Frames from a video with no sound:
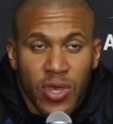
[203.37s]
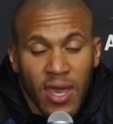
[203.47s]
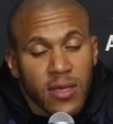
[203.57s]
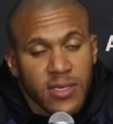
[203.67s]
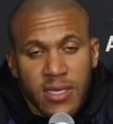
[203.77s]

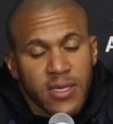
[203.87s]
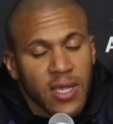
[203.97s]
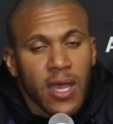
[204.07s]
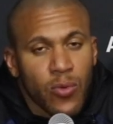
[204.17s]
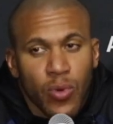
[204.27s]
Yes, he's
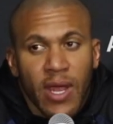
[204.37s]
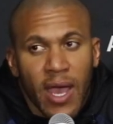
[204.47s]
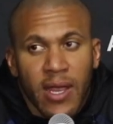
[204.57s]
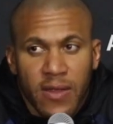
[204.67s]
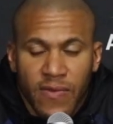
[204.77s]
a really
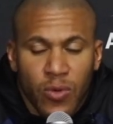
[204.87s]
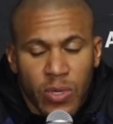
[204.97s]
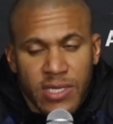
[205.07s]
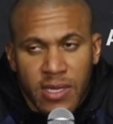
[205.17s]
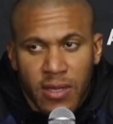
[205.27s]
high level
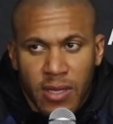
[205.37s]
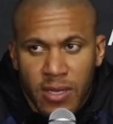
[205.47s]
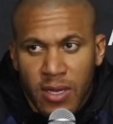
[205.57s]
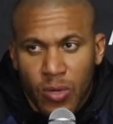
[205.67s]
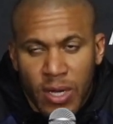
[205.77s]
wrestler
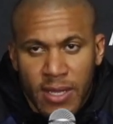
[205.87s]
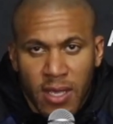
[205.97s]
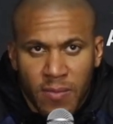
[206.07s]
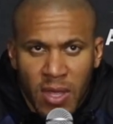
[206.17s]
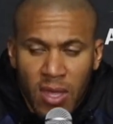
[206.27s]
in a grand
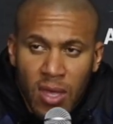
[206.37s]
game.